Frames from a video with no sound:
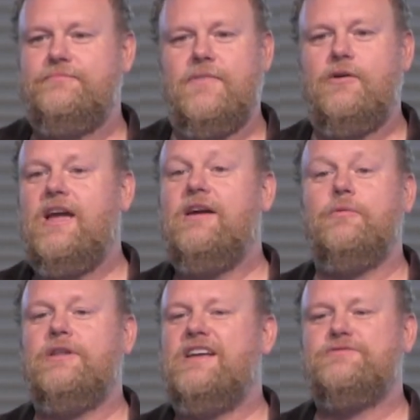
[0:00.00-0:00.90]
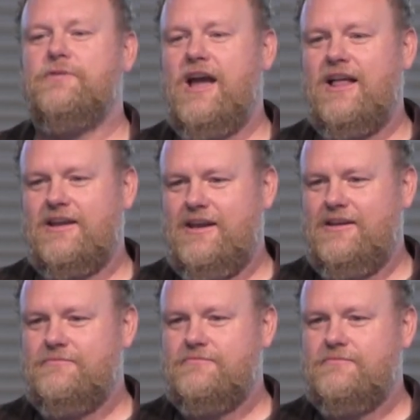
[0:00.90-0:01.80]
okay well that's
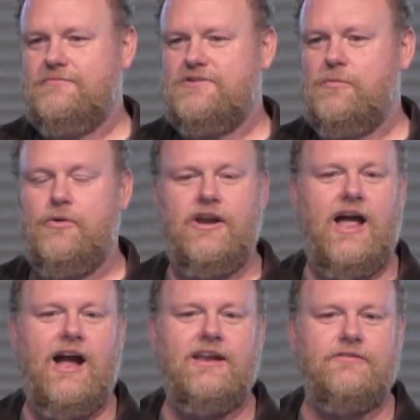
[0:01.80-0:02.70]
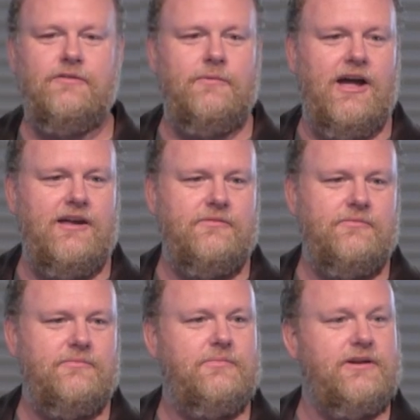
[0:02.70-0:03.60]
reality no point in hiding from that
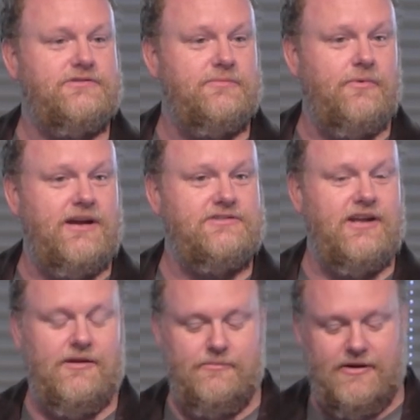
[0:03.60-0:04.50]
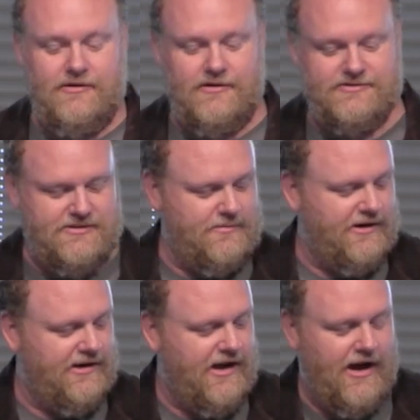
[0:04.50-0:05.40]
peter's embraced that peter knows he's
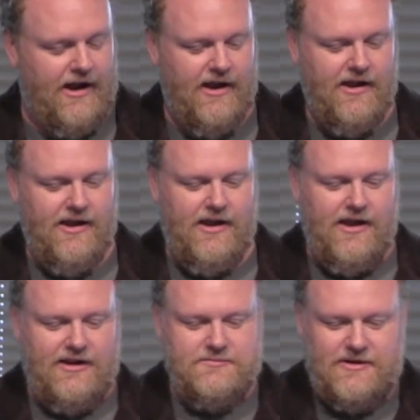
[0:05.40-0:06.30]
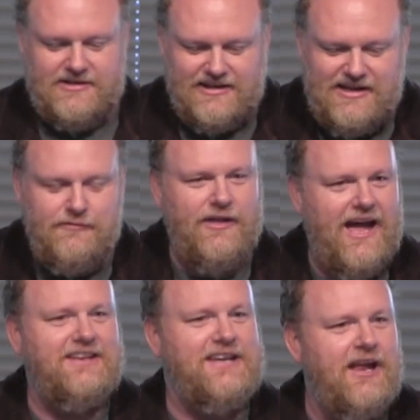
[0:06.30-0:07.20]
about to die and he's about to leave
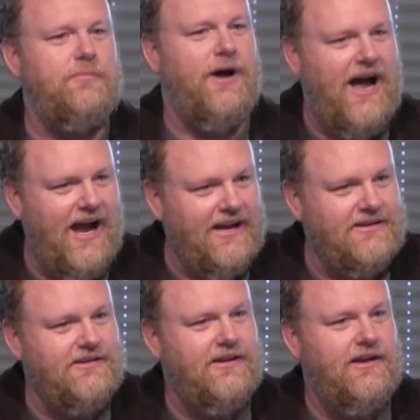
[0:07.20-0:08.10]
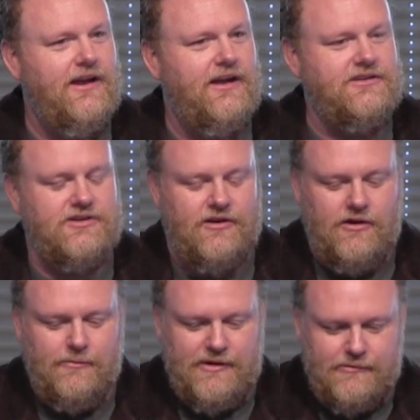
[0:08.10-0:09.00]
that tent behind and he's going to
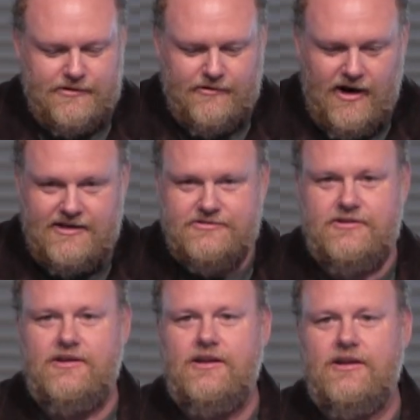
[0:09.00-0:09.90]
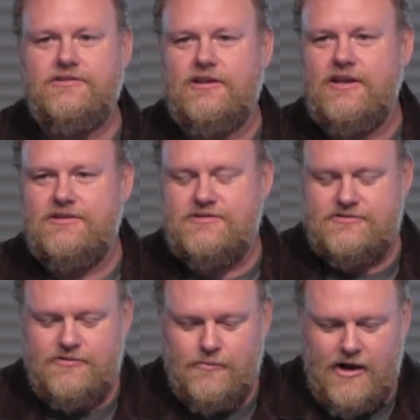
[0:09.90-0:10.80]
go be with christ until he gets
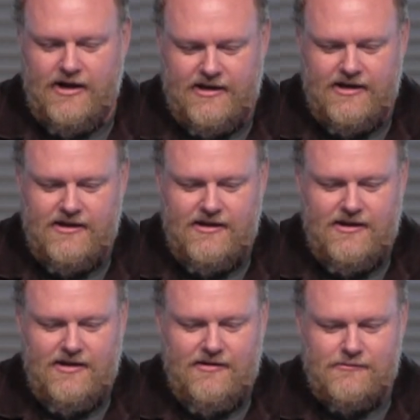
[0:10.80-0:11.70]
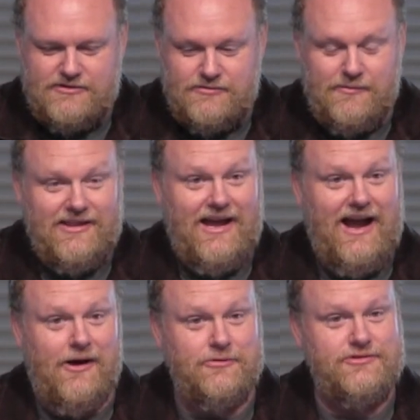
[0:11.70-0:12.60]
his new body which will be the
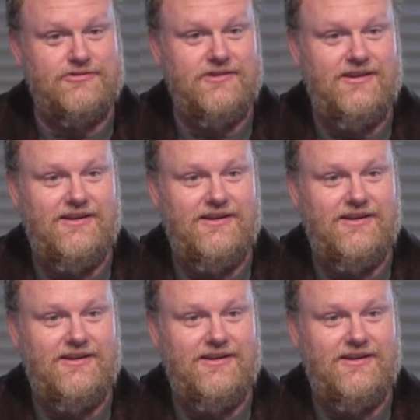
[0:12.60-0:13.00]
house